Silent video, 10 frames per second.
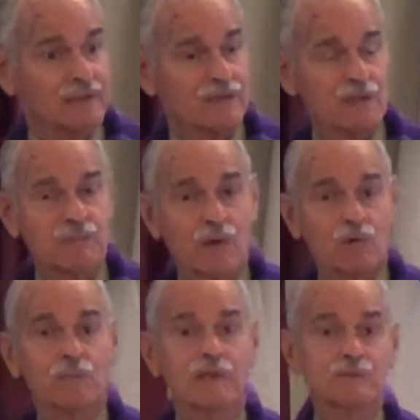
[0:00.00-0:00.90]
This
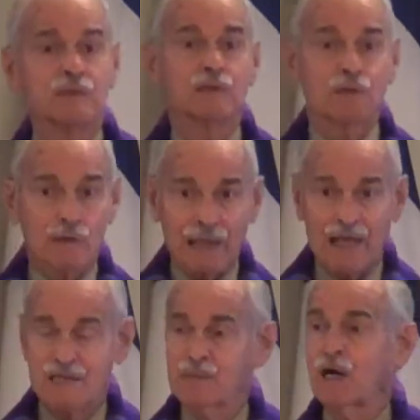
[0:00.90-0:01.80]
program has been
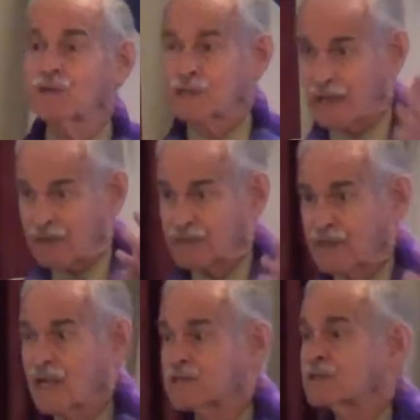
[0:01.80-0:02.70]
utilized by other
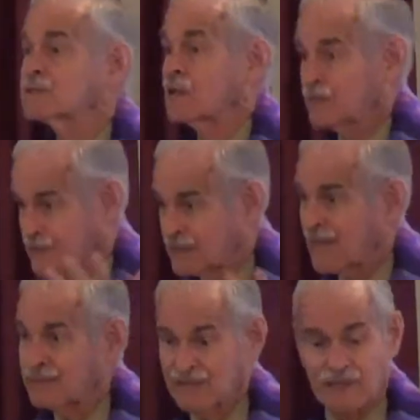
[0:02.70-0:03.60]
congregations, other
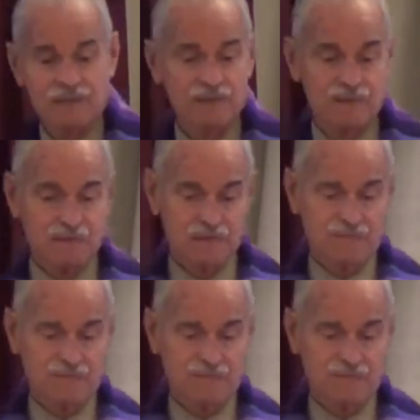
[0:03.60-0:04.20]
denominations.